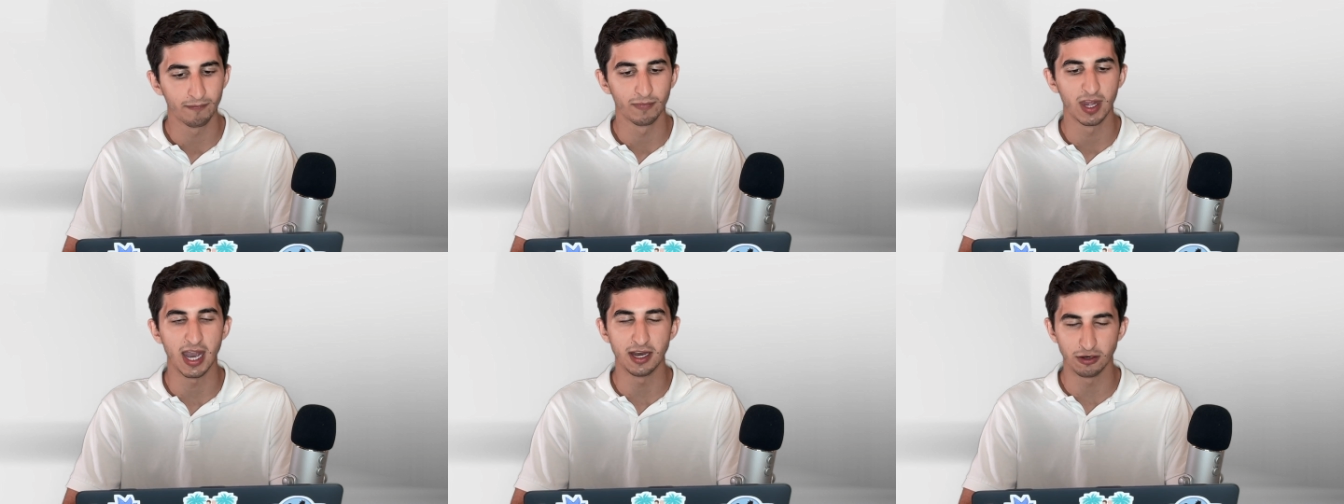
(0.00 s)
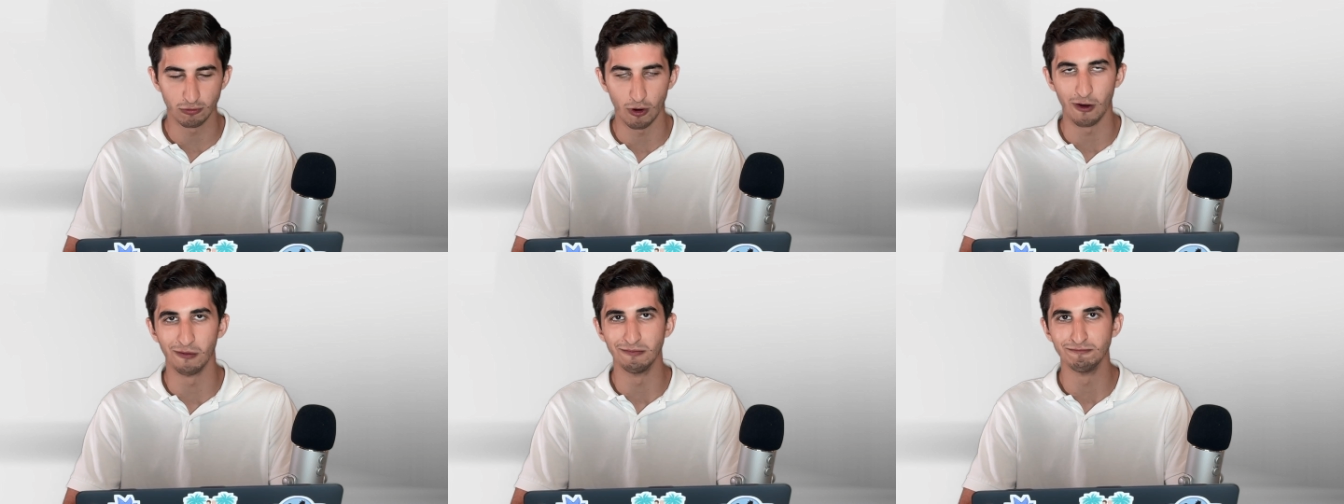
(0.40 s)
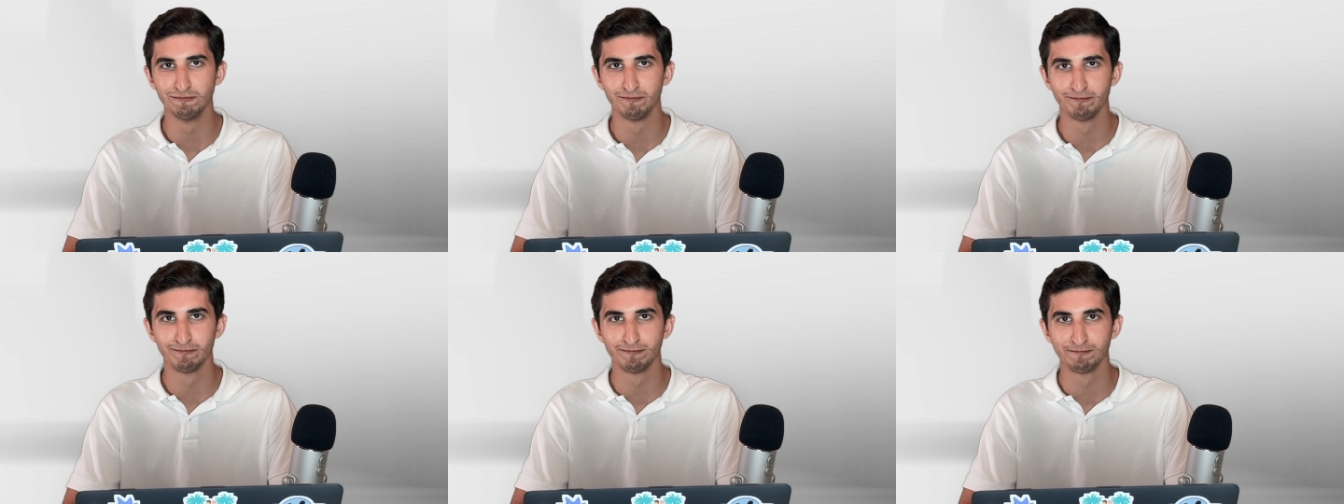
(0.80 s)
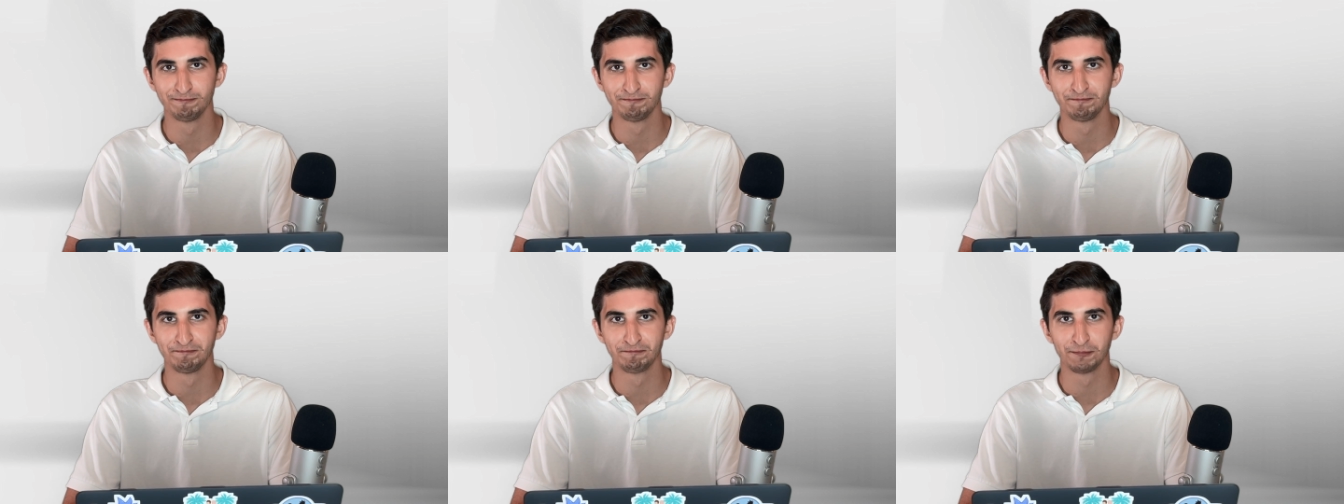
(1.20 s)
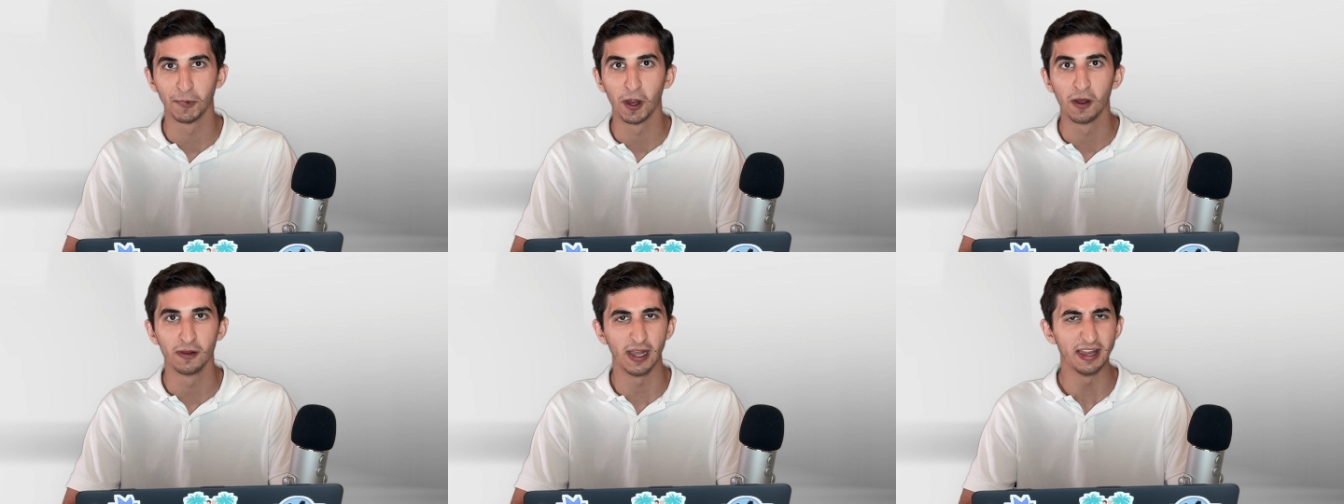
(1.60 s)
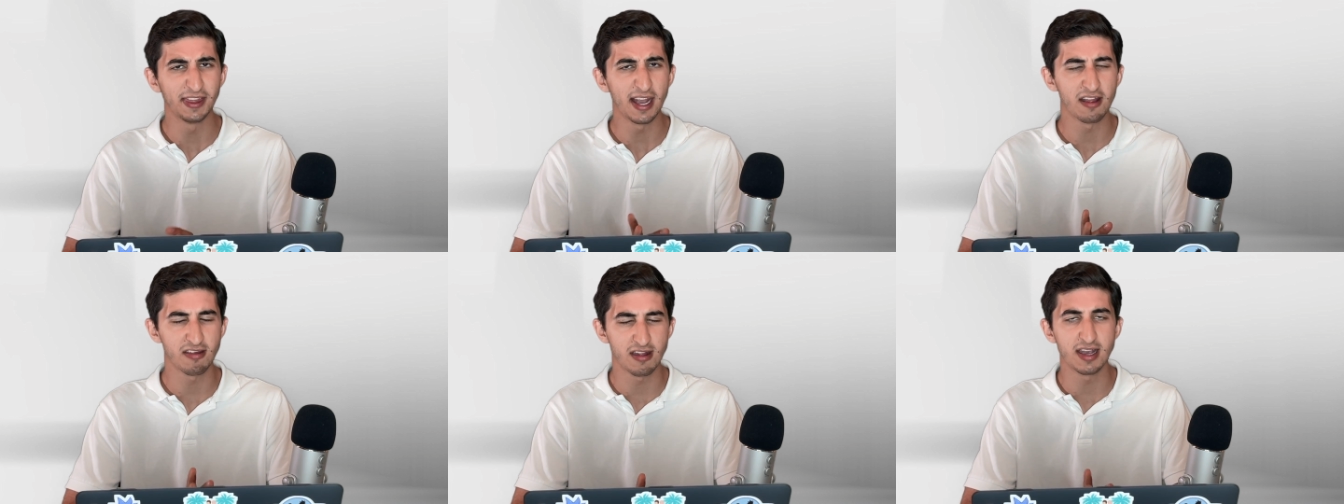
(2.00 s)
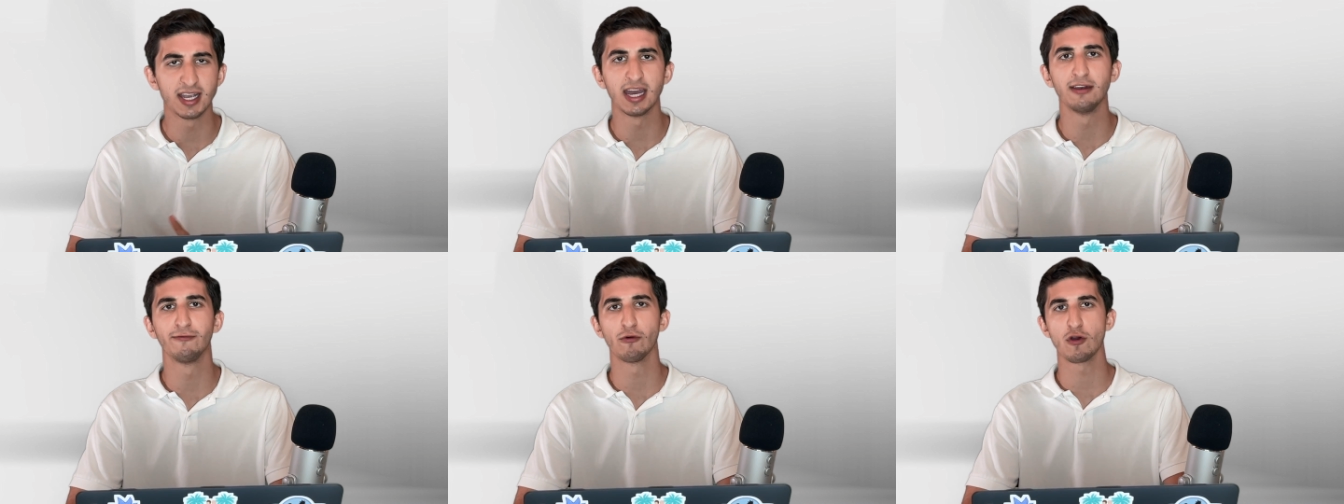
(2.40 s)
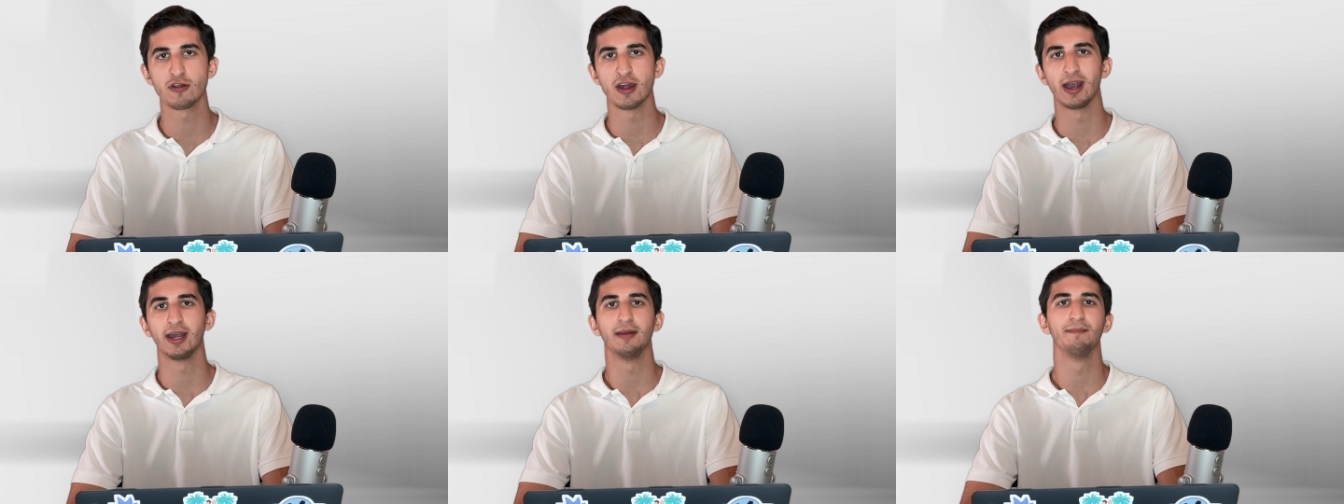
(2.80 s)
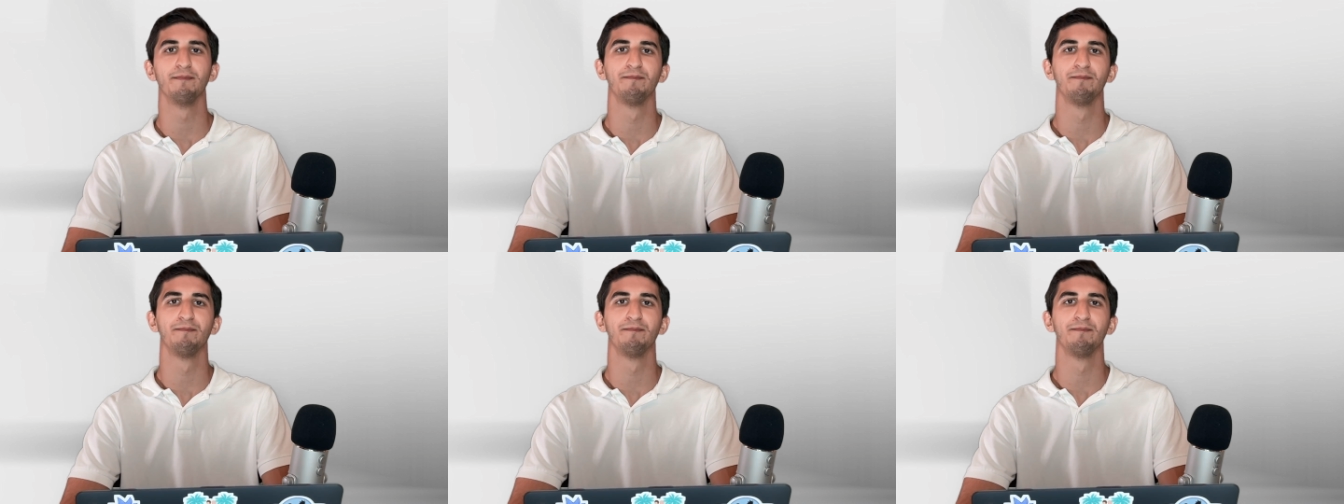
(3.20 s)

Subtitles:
End quote. Let that sink in for a second.